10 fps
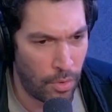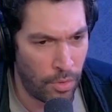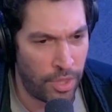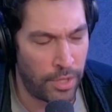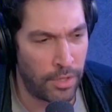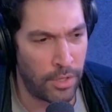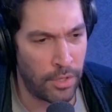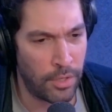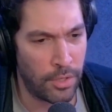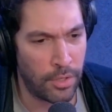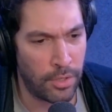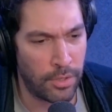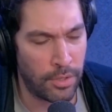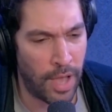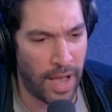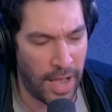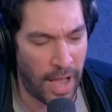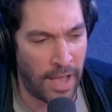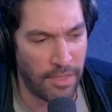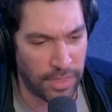th- I,
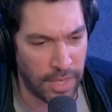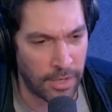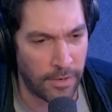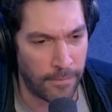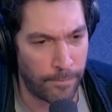I think